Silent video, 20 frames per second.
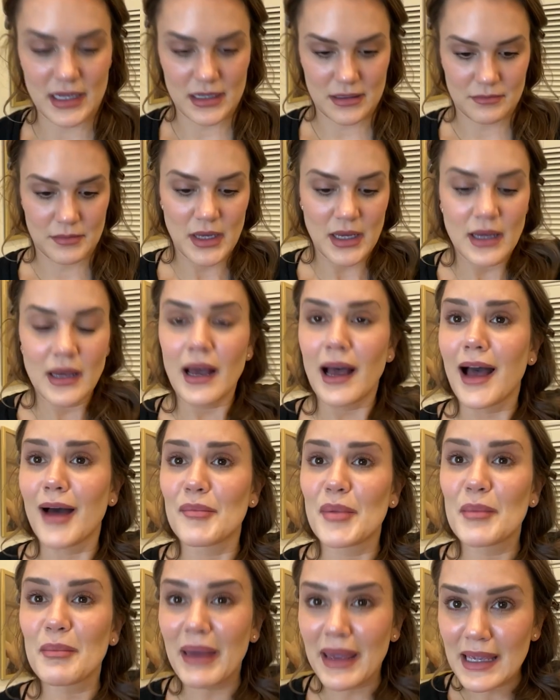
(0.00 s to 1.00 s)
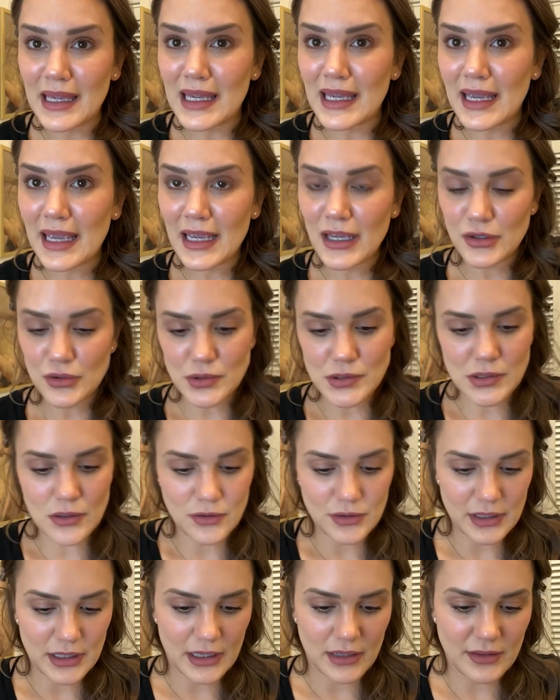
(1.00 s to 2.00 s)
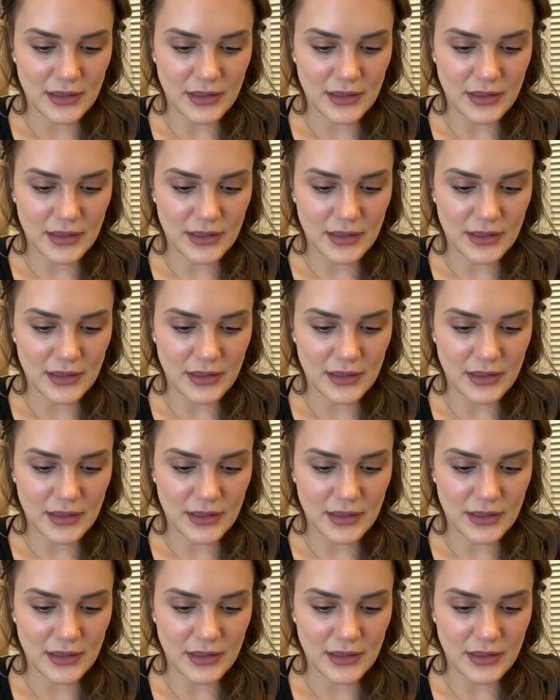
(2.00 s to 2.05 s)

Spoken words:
am. I've been making candles all day.